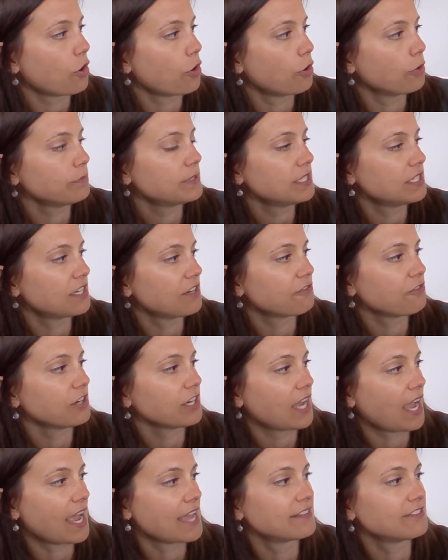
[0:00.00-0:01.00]
home to
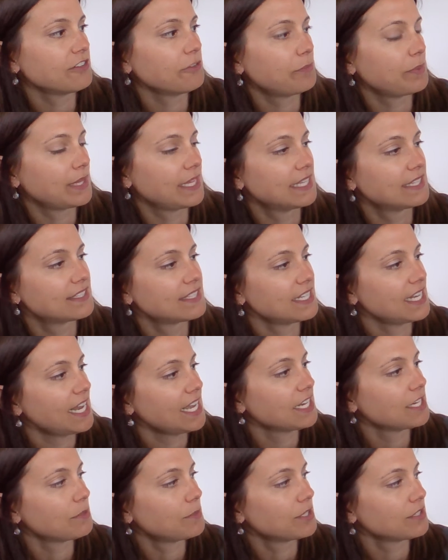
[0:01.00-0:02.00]
different kinds of plants and
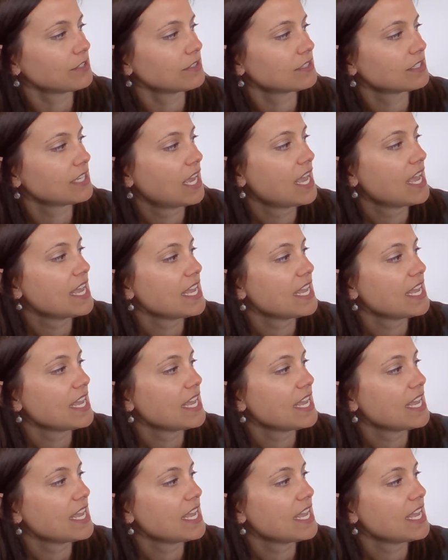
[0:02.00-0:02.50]
animals.